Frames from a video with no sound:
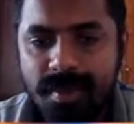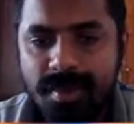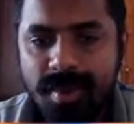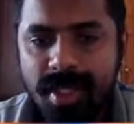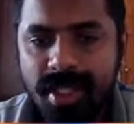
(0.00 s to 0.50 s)

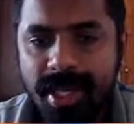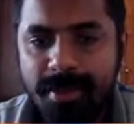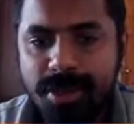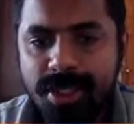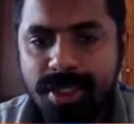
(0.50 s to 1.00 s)
You can
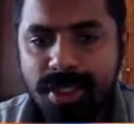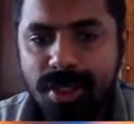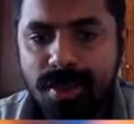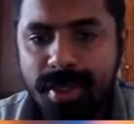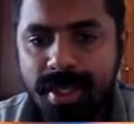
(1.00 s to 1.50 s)
capture the
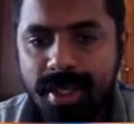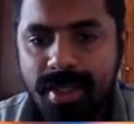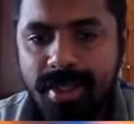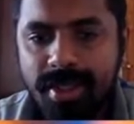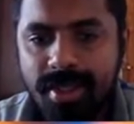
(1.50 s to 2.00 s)

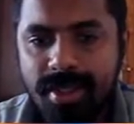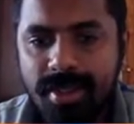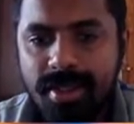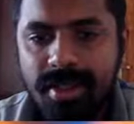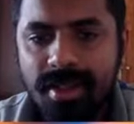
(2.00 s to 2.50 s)
queen.
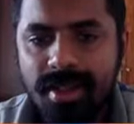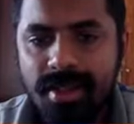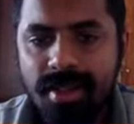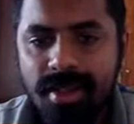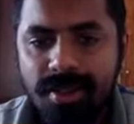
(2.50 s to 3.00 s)

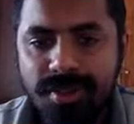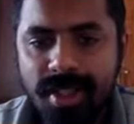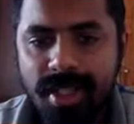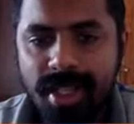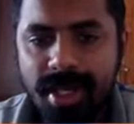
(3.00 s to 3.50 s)
If
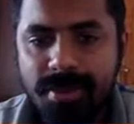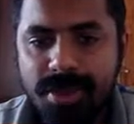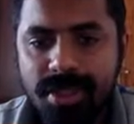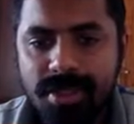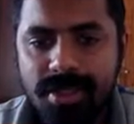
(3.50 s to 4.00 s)
king
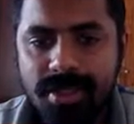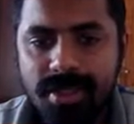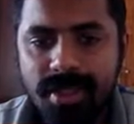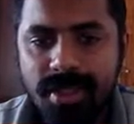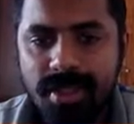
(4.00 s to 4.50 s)
captures,
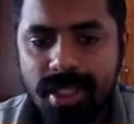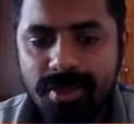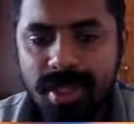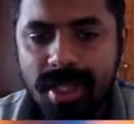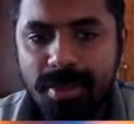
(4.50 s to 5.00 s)
then
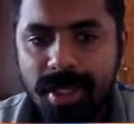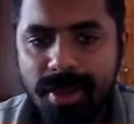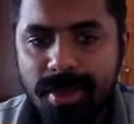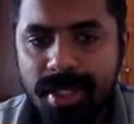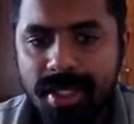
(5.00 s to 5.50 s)
we can play
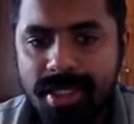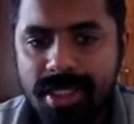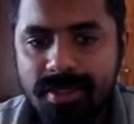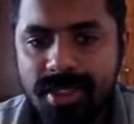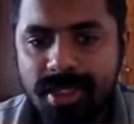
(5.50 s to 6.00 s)
queen
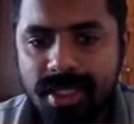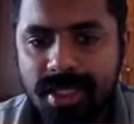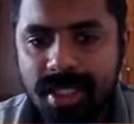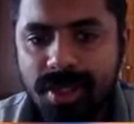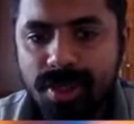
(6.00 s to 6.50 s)
a7
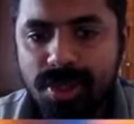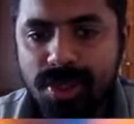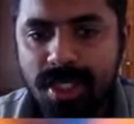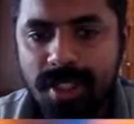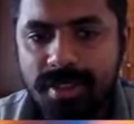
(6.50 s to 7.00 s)
check, king goes
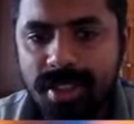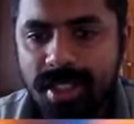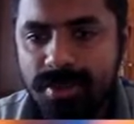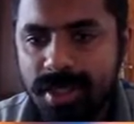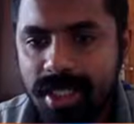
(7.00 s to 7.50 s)
to anywhere,
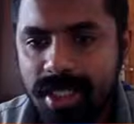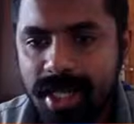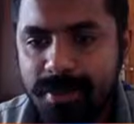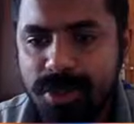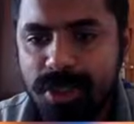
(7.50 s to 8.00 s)
then we can
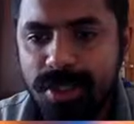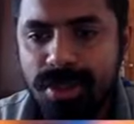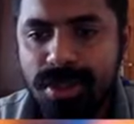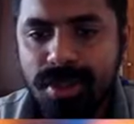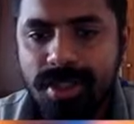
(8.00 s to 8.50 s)
capture the
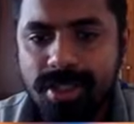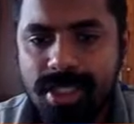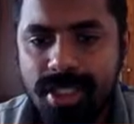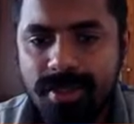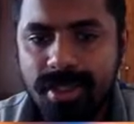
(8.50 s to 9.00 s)
rook on
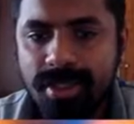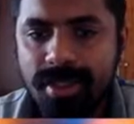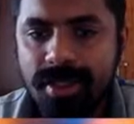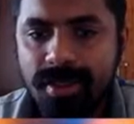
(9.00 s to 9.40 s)
h7.